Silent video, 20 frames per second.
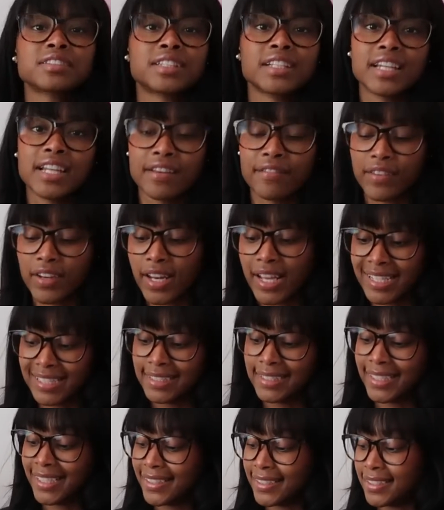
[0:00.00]
didn't even
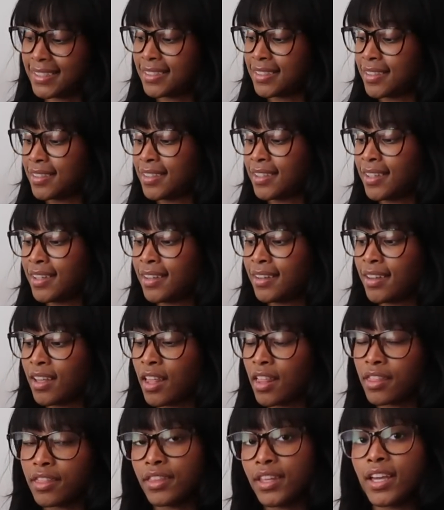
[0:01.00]
exist
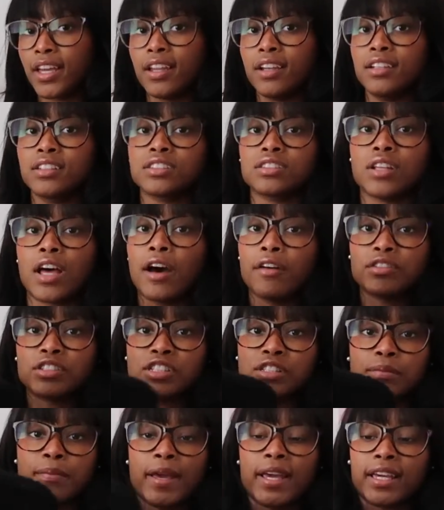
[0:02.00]
then. I was
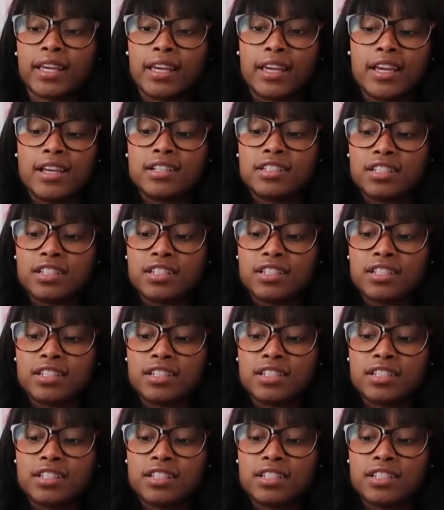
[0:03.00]
just making it